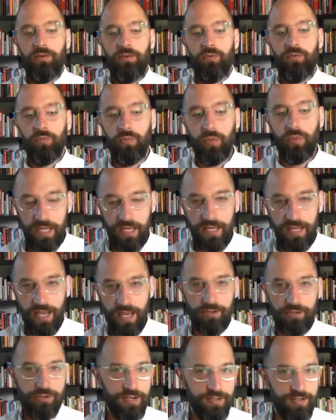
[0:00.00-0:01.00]
We
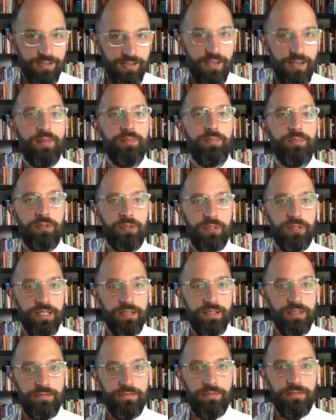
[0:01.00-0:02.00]
at Transcend
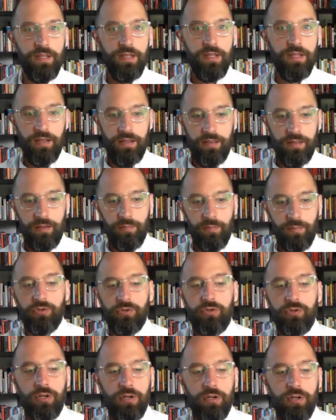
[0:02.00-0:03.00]
believe the most
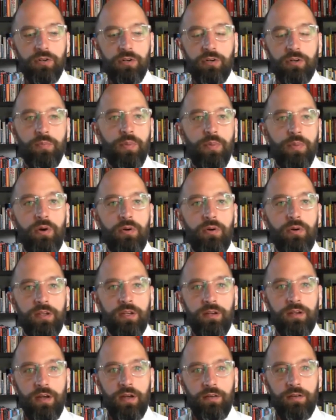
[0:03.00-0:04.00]
critical
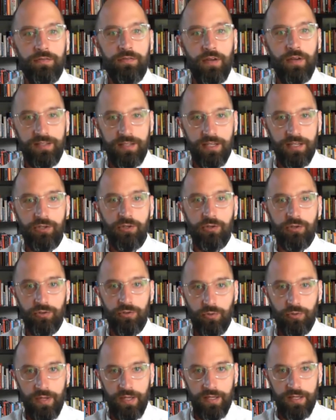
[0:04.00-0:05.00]
component of a digital
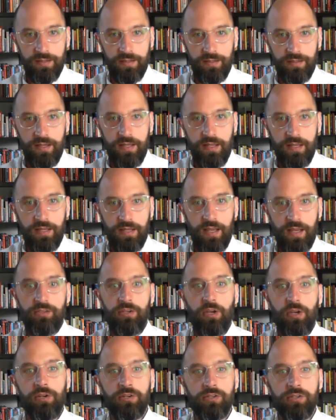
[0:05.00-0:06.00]
twin is
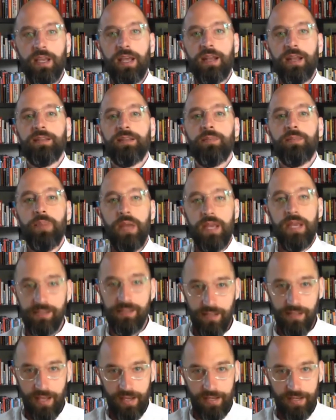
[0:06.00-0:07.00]
understanding the
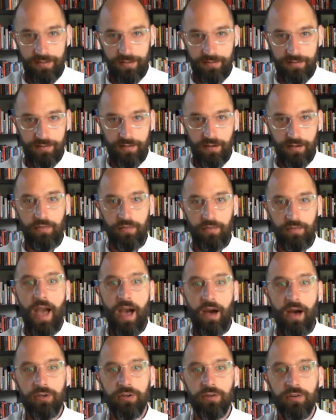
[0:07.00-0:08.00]
baseline of
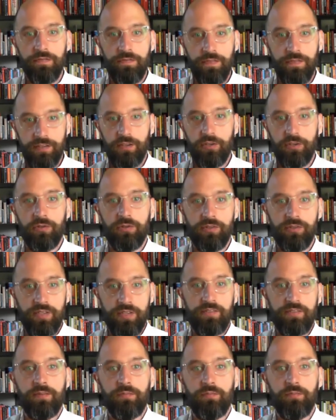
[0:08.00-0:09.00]
how your physical
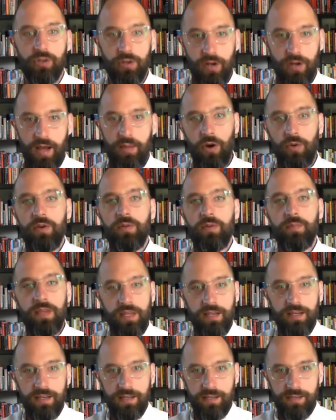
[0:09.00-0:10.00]
system should. What we
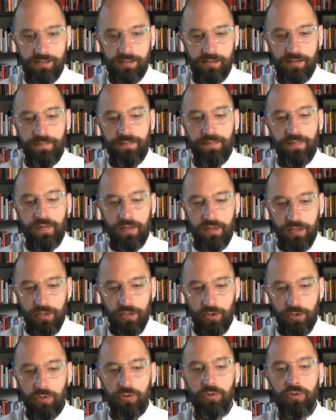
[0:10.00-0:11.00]
mean is
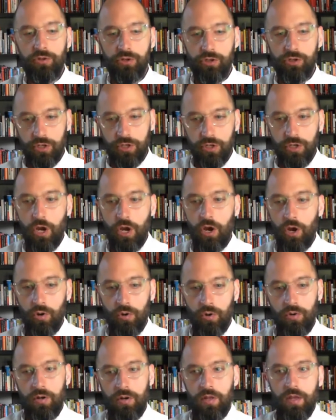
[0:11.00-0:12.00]
you should
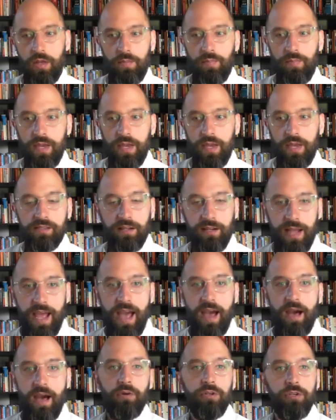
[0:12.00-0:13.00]
know based on
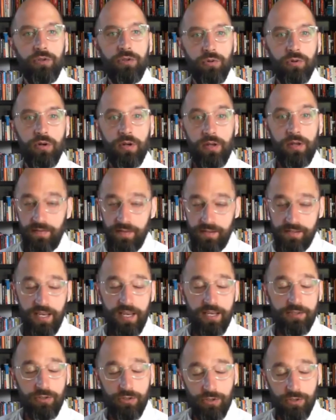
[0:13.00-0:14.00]
how your, in this
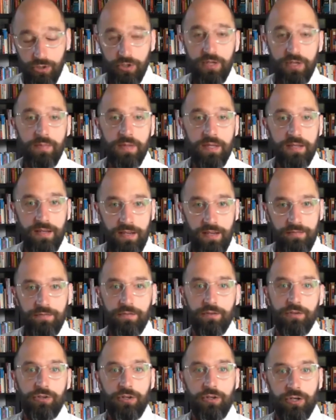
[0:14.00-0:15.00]
case, treatment
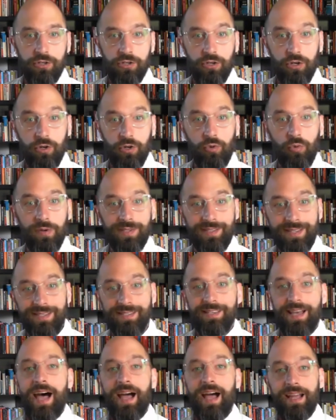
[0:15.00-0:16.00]
infrastructure was
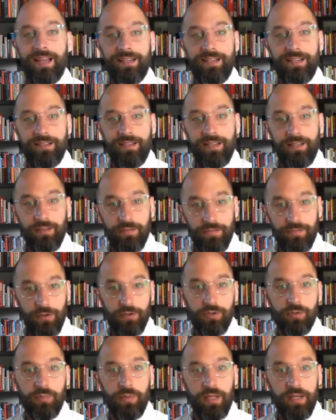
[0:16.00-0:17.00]
designed in the
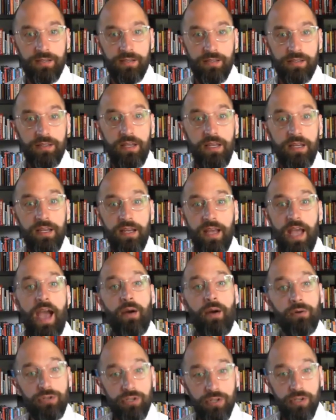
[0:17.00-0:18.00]
first place,
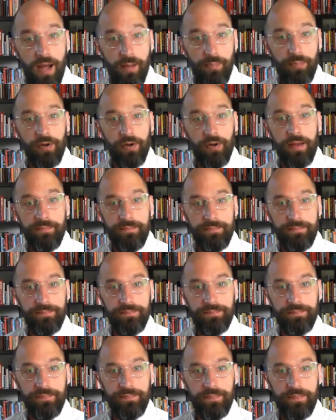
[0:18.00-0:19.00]
how it should operate.
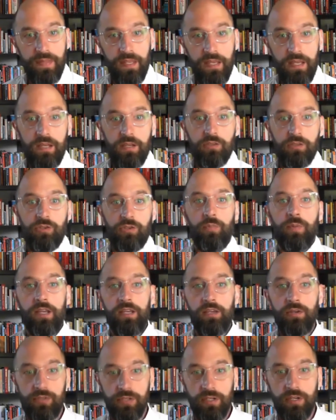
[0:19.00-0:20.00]
So by
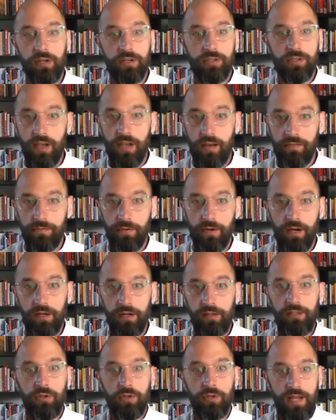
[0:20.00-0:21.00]
using our software,
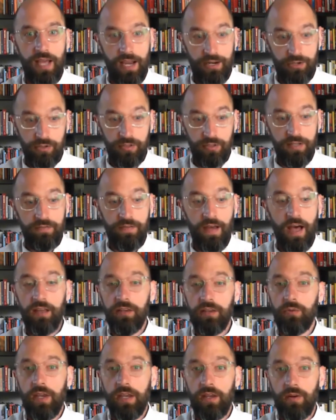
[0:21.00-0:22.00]
you can actually
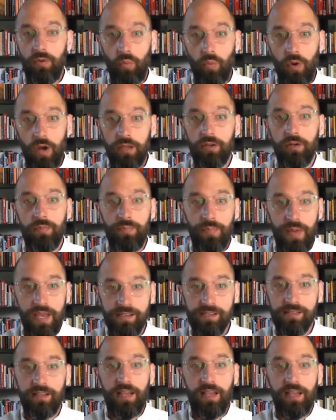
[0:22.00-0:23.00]
evaluate what your
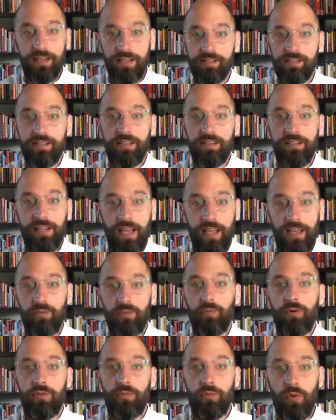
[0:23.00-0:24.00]
baseline today.
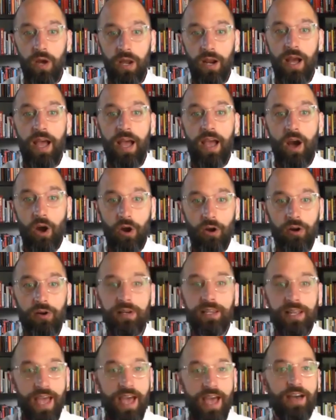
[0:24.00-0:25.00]
With what I
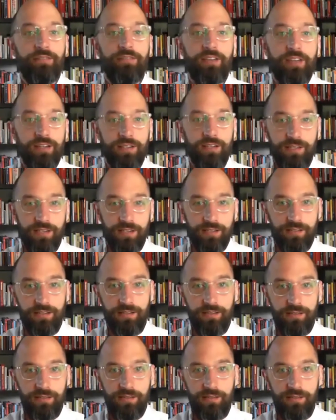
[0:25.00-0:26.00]
already have in
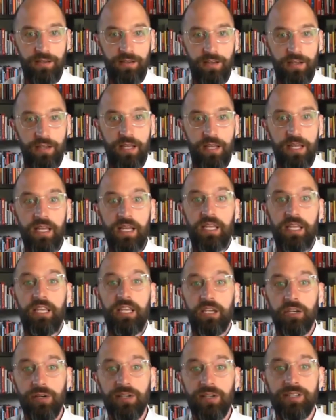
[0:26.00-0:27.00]
existence,
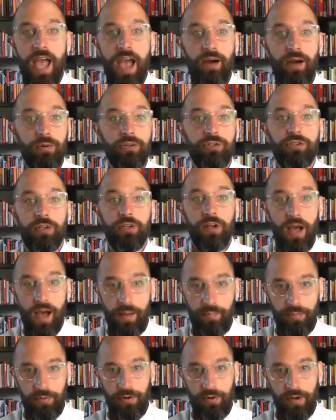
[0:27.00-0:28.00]
here is how it should
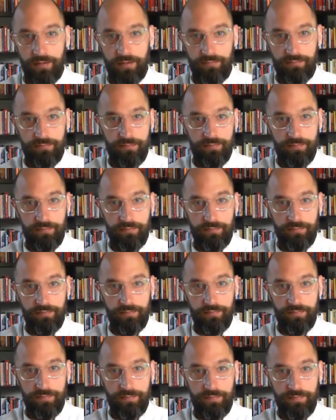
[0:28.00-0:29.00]
operate.
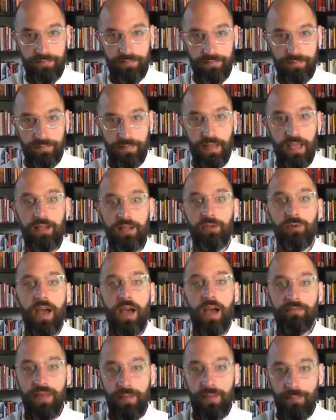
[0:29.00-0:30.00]
And you
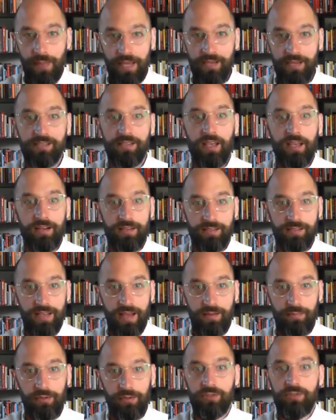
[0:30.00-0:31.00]
have that baseline
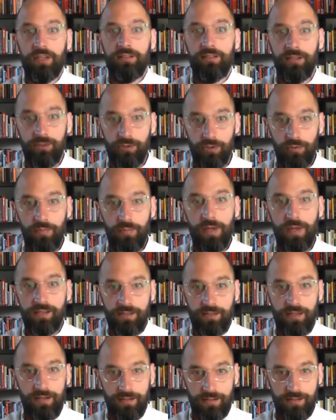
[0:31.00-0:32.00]
established, that digital
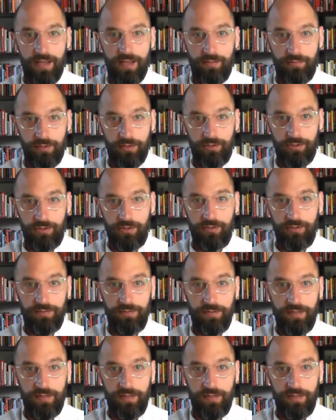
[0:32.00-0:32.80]
baseline established.